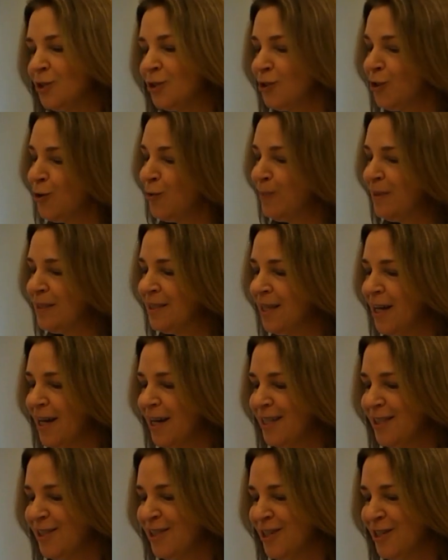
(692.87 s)
So
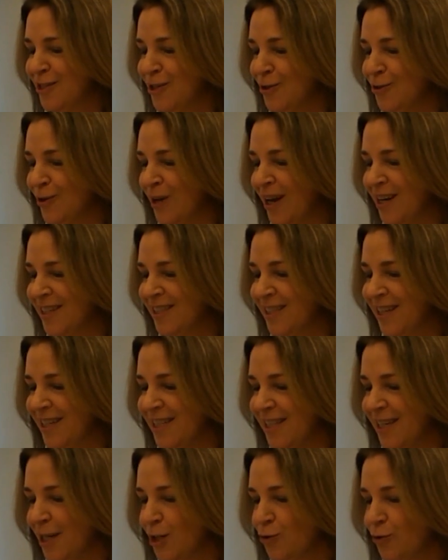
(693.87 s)
besides, as I
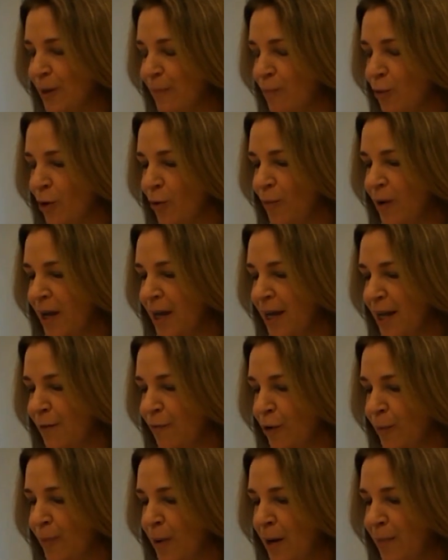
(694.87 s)
say, drink more red
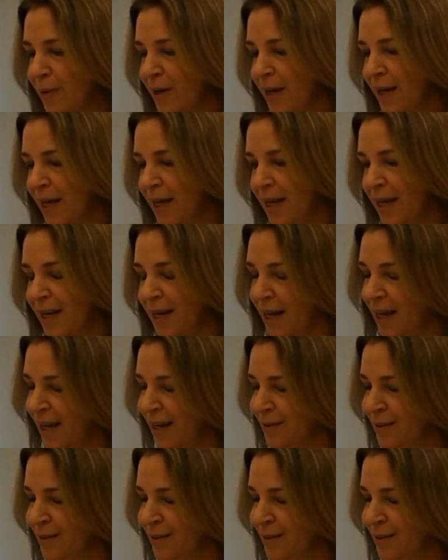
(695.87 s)
for public ed,